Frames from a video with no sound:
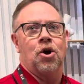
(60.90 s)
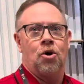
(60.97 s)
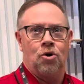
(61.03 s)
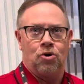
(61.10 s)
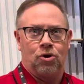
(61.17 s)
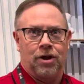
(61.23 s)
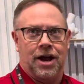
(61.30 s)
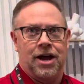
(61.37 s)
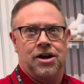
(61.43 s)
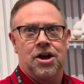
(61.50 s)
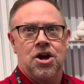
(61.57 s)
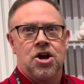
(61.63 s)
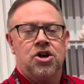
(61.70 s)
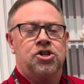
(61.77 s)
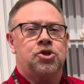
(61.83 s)
OLED.
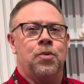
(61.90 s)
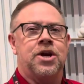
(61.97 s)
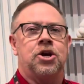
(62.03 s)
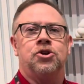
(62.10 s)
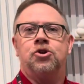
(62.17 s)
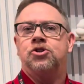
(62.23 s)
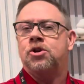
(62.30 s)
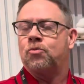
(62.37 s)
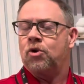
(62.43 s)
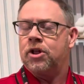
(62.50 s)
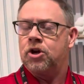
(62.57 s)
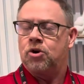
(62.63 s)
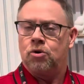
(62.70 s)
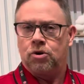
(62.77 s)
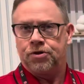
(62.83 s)
So we can do some
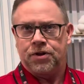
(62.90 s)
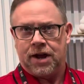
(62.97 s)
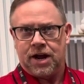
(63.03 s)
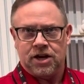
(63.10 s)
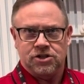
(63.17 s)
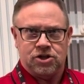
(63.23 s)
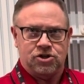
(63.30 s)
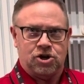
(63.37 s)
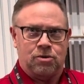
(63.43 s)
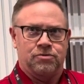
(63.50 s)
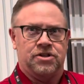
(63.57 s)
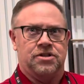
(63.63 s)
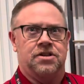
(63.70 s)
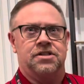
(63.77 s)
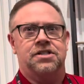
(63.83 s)
really cool things in terms
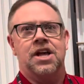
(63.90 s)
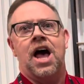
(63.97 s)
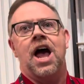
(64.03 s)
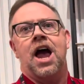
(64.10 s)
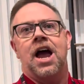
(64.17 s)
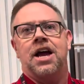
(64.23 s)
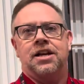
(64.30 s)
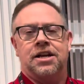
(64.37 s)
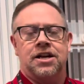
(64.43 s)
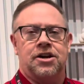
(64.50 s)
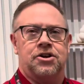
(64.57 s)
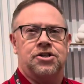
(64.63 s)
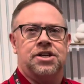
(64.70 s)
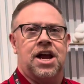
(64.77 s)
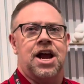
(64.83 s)
of design and
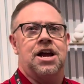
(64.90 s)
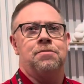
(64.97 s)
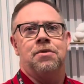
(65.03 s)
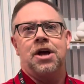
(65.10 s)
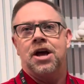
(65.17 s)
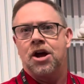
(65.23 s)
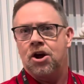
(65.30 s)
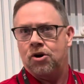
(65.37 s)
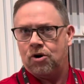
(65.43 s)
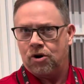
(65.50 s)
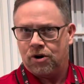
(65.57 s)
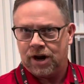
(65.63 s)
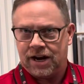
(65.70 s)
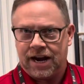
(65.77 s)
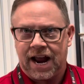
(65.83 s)
entertainment
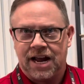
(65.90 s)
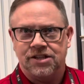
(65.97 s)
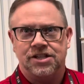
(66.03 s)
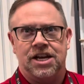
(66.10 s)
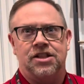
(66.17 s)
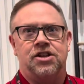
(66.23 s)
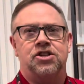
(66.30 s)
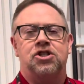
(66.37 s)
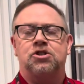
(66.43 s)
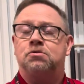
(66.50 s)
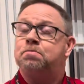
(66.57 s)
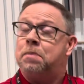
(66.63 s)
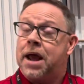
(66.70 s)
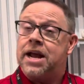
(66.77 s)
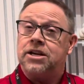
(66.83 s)
or enhancing the
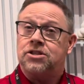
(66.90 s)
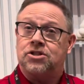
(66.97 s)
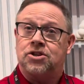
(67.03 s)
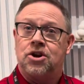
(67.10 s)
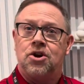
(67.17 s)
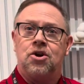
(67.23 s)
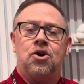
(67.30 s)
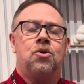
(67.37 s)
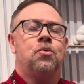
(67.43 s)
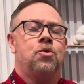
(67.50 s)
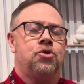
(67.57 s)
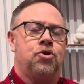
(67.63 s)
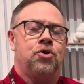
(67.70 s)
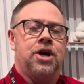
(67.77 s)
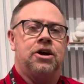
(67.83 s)
space
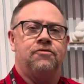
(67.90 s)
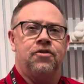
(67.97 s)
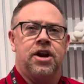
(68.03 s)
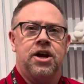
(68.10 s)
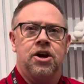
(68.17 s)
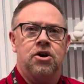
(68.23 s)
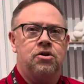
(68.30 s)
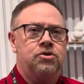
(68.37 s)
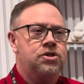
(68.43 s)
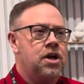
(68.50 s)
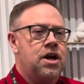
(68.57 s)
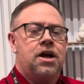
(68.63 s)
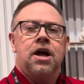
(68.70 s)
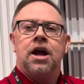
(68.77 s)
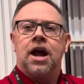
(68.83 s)
with unique videos.
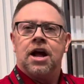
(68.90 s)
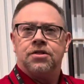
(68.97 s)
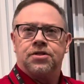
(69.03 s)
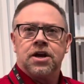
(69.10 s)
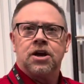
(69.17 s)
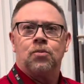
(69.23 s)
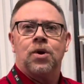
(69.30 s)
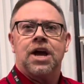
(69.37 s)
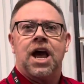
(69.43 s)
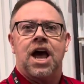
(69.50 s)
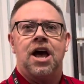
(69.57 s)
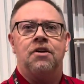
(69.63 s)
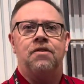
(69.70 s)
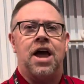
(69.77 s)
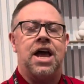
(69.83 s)
Mm. And then we
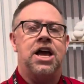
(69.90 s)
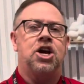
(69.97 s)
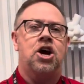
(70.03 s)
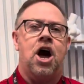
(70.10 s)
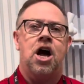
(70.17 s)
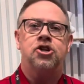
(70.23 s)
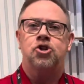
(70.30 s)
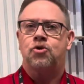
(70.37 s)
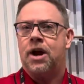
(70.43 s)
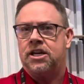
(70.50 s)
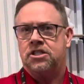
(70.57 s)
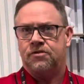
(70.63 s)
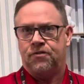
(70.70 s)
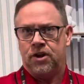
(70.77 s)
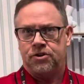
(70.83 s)
have a contrast
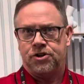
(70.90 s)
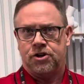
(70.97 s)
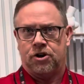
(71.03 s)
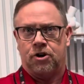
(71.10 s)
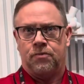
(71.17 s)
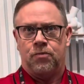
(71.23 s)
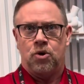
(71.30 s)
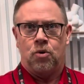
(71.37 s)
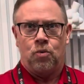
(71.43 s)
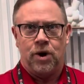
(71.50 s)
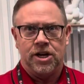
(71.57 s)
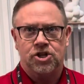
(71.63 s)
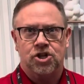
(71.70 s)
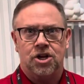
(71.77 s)
filter, which